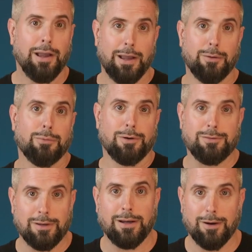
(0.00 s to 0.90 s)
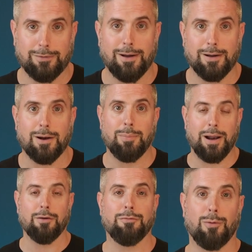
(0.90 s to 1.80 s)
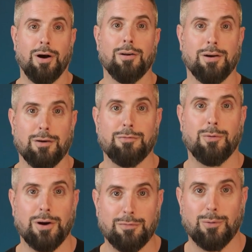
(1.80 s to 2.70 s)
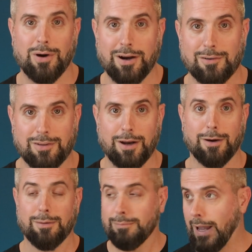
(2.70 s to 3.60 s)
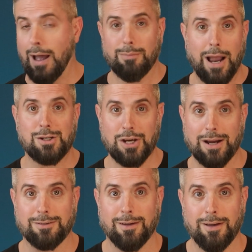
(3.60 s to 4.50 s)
and we're sitting here talking about it 444 years later. Yeah, I checked.